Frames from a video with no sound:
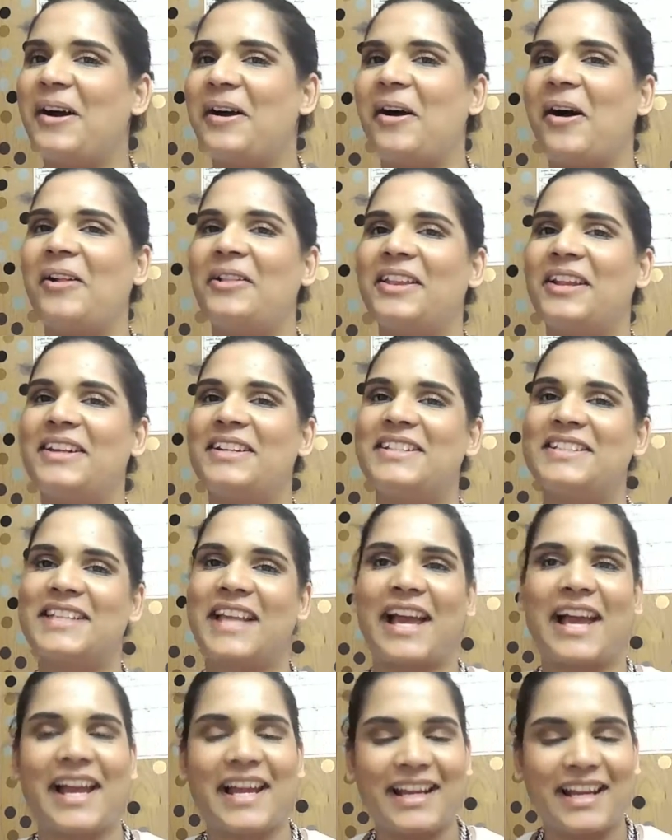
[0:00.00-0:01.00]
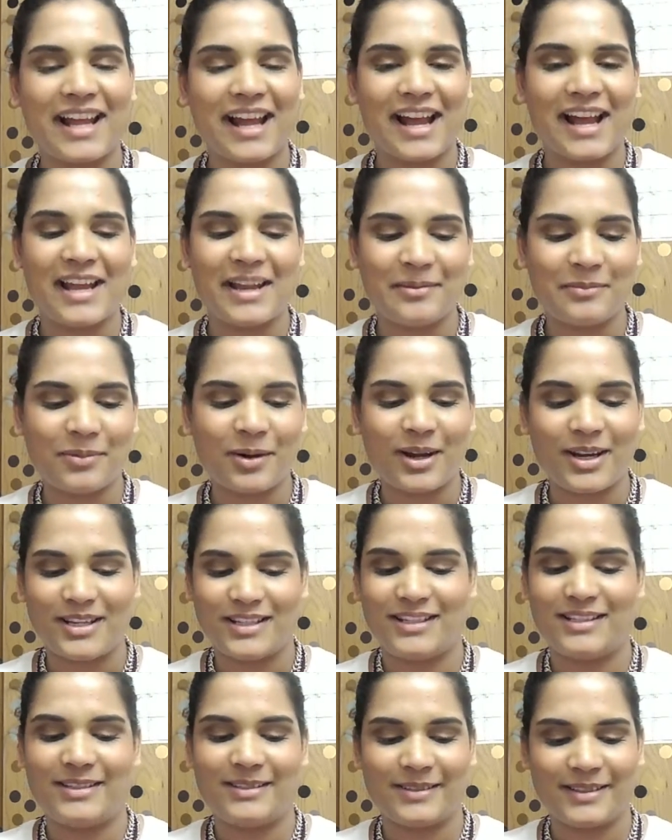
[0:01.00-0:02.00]
all that aside i am ready
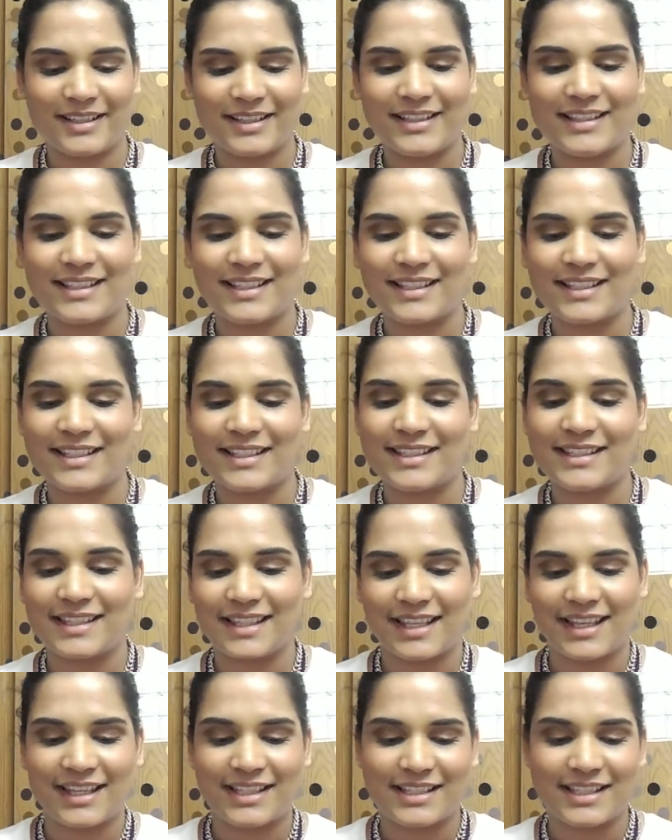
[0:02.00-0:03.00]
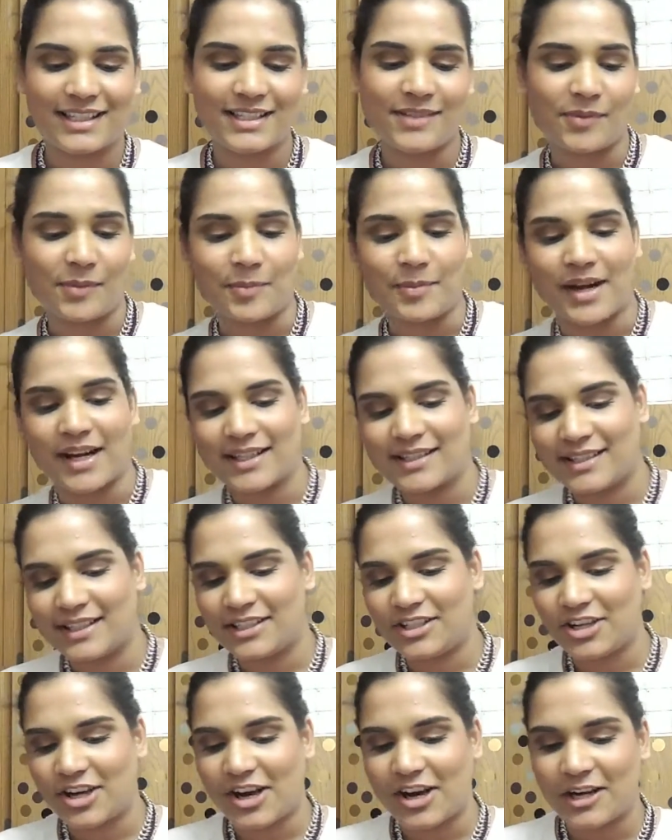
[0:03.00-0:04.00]
to do this this is the kisses from
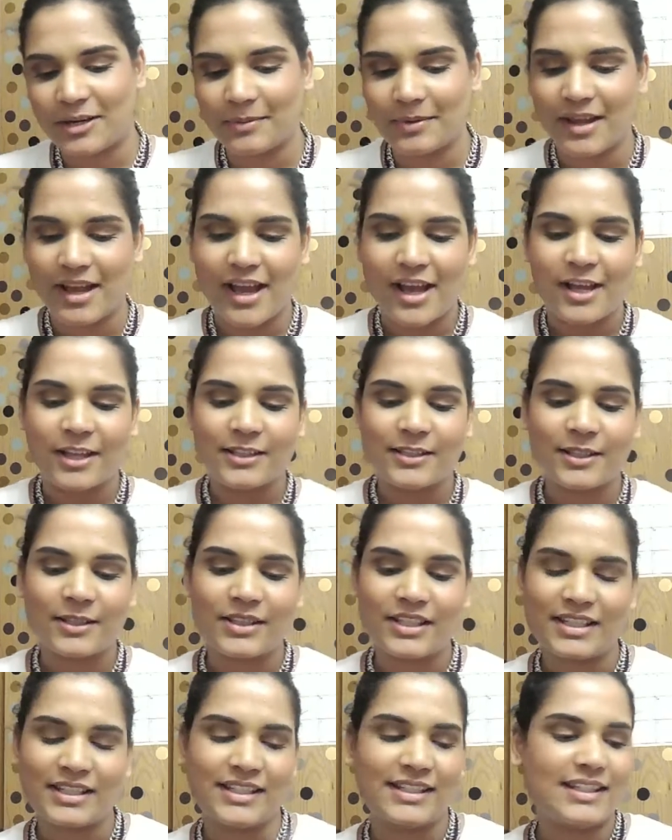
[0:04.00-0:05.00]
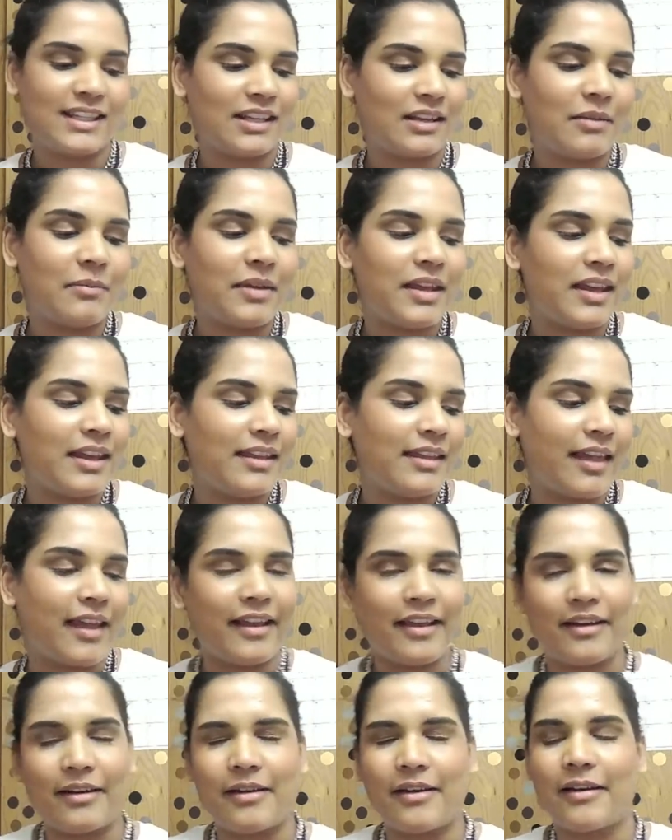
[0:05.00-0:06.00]
boxycharm so this is gonna be like
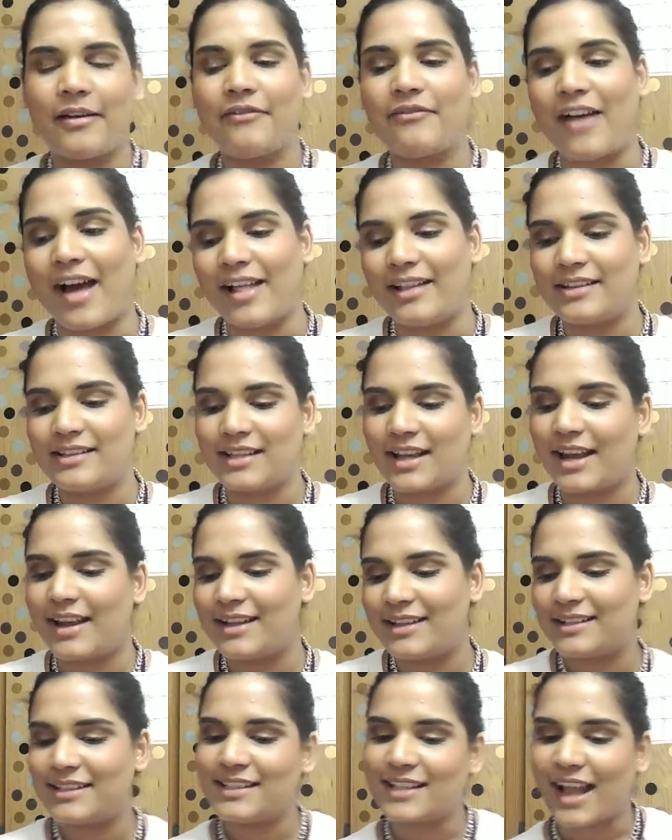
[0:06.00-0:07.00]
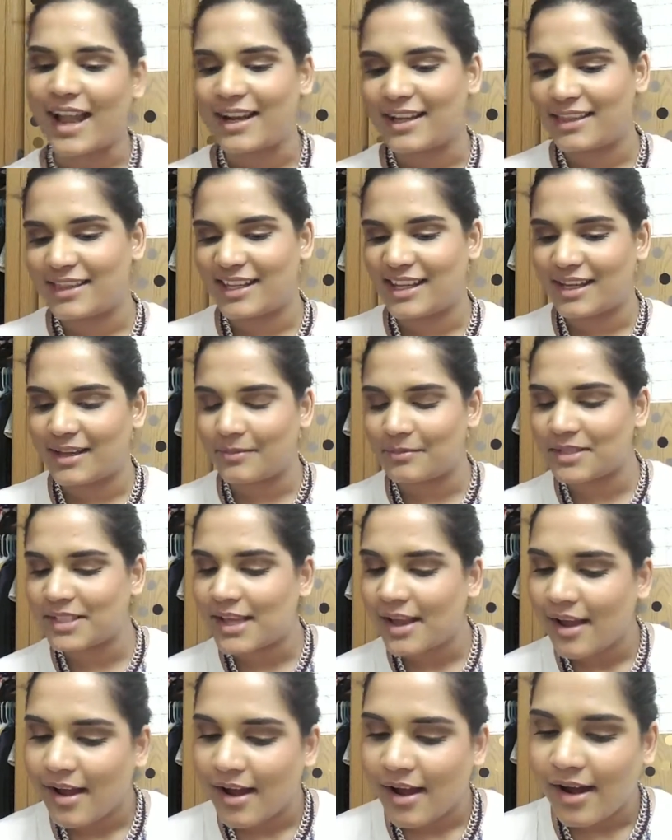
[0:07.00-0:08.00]
a valentine's kind of themed
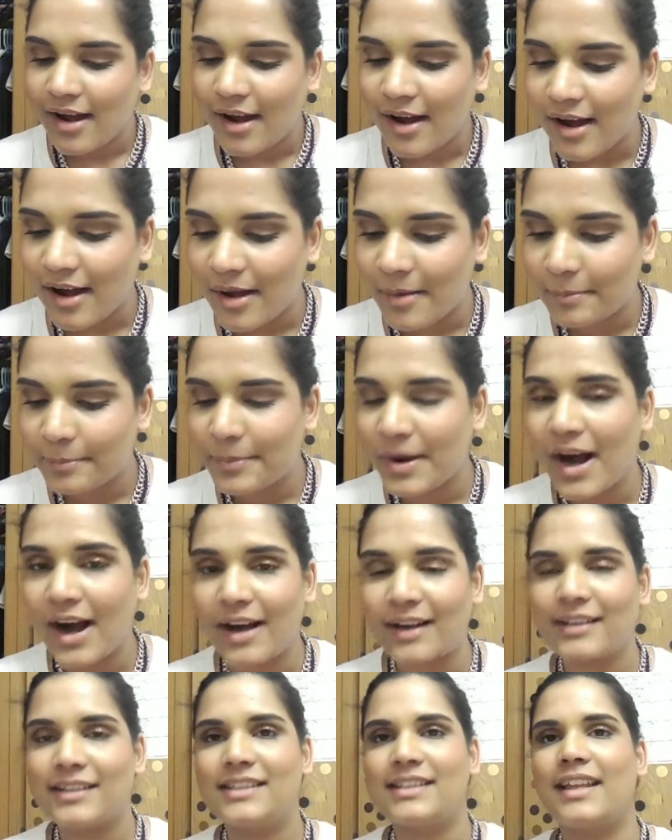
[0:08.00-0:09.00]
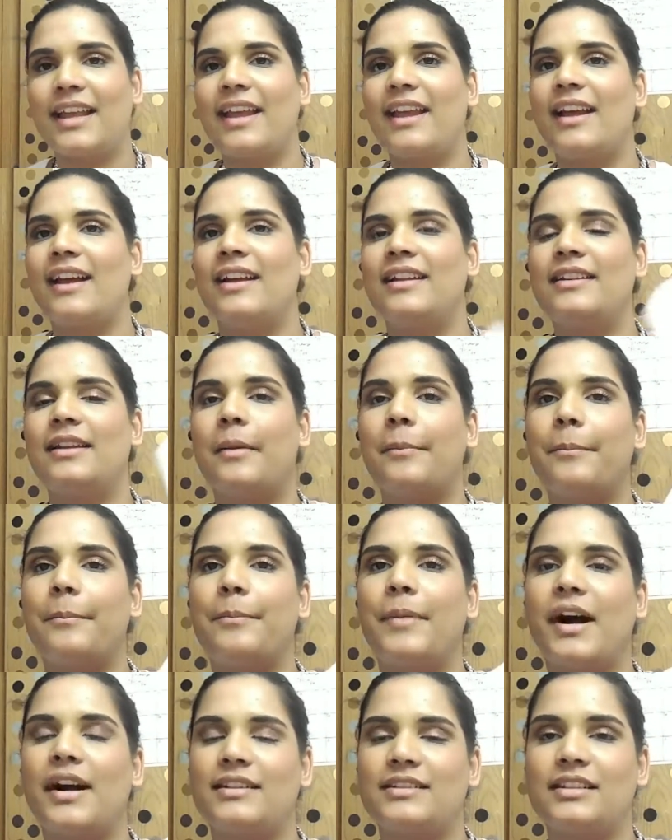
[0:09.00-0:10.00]
um, box and
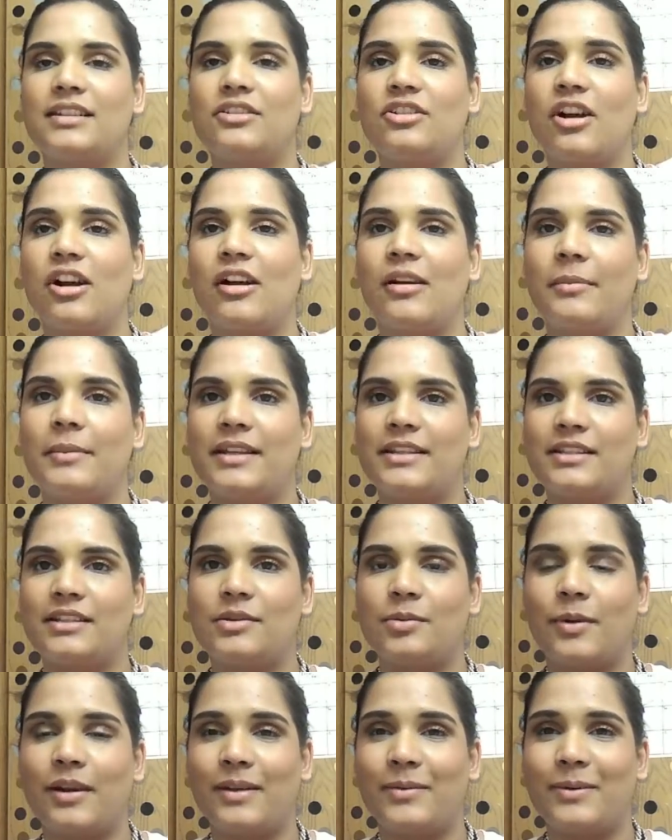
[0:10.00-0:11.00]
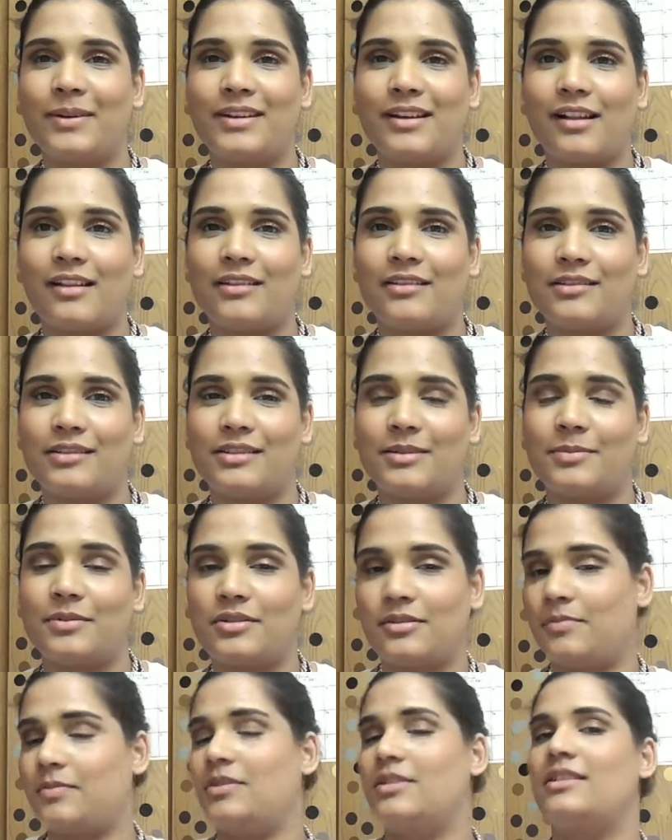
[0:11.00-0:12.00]
boxycharm is a $21
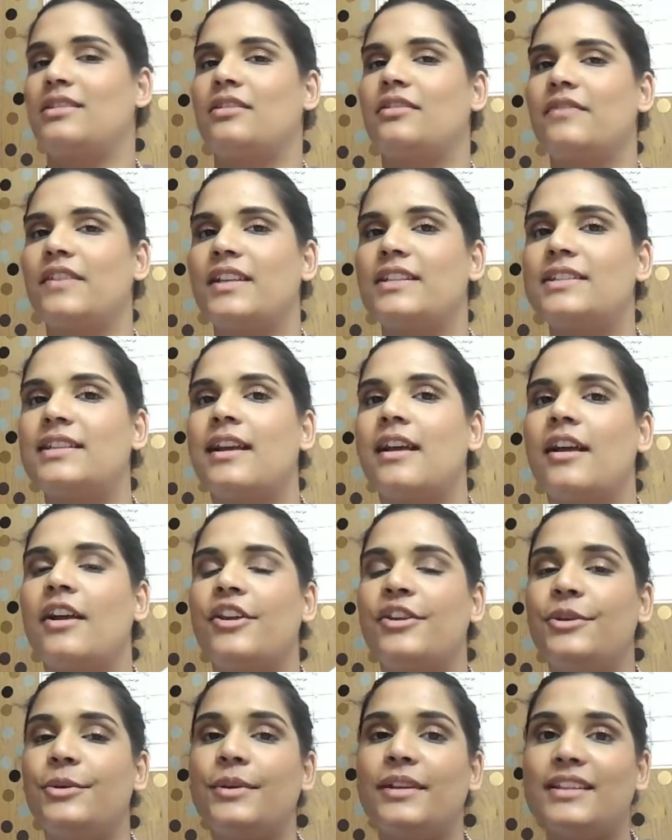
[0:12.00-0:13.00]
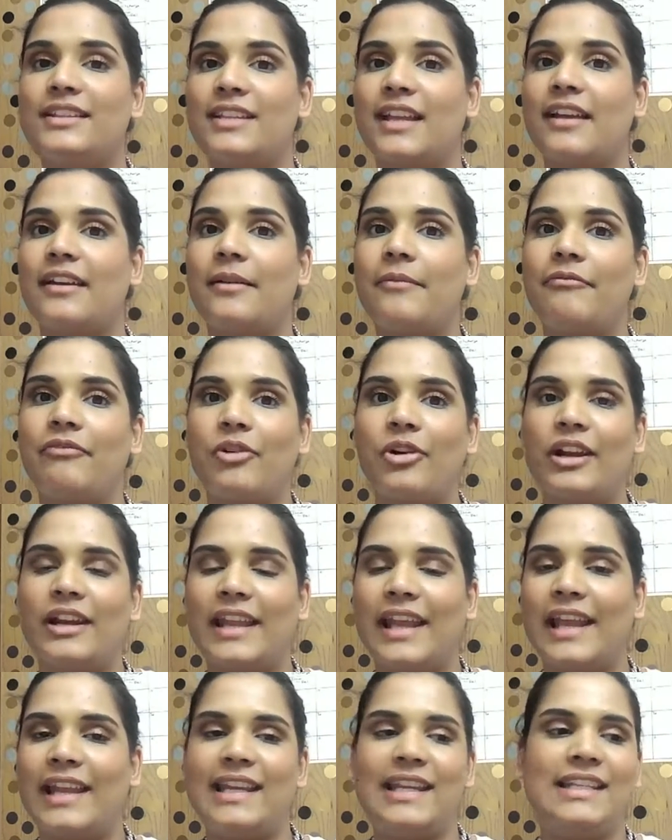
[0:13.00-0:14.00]
subscription service you can sign up for it
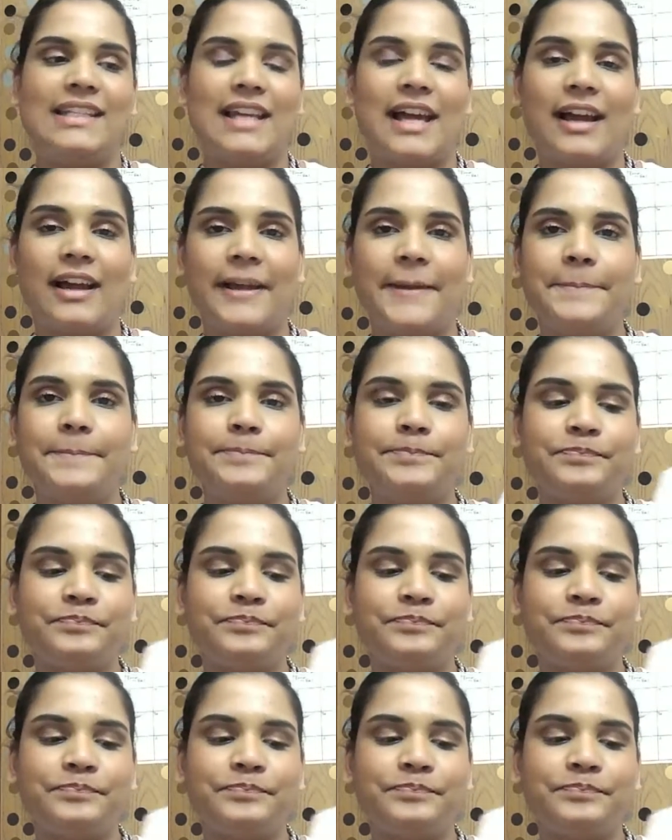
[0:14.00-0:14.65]
anytime